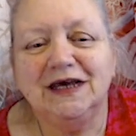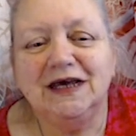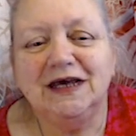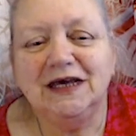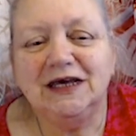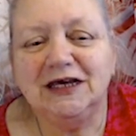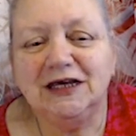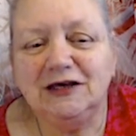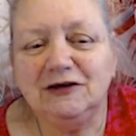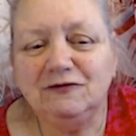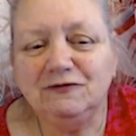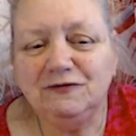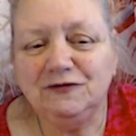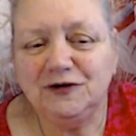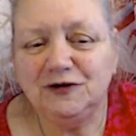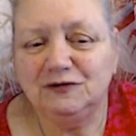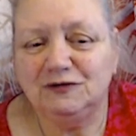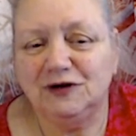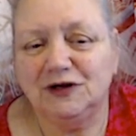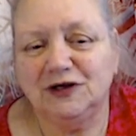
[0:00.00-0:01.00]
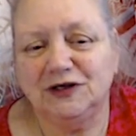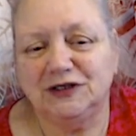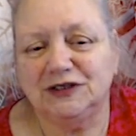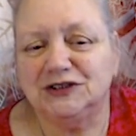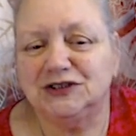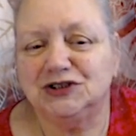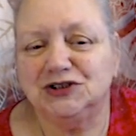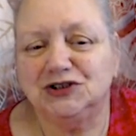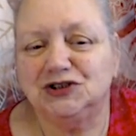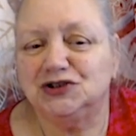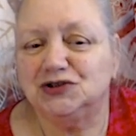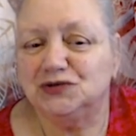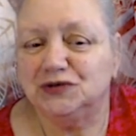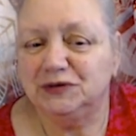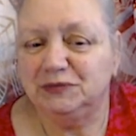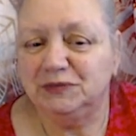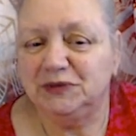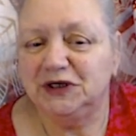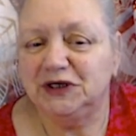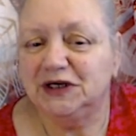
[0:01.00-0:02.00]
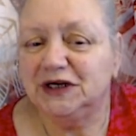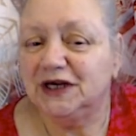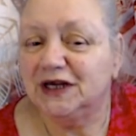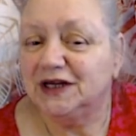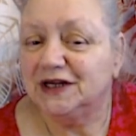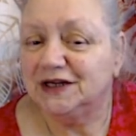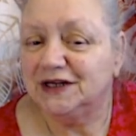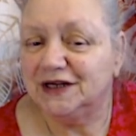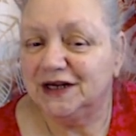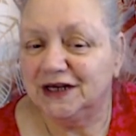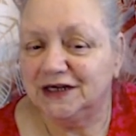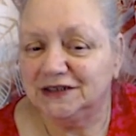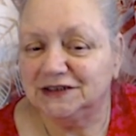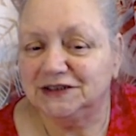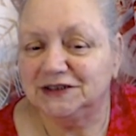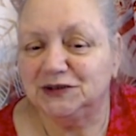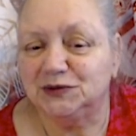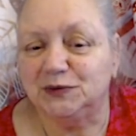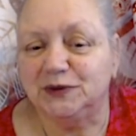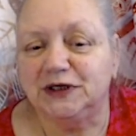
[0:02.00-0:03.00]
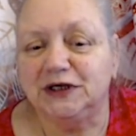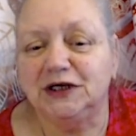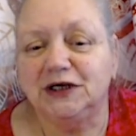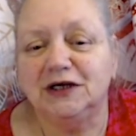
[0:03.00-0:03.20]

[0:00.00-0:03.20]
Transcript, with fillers: If you'd like to join me again next week,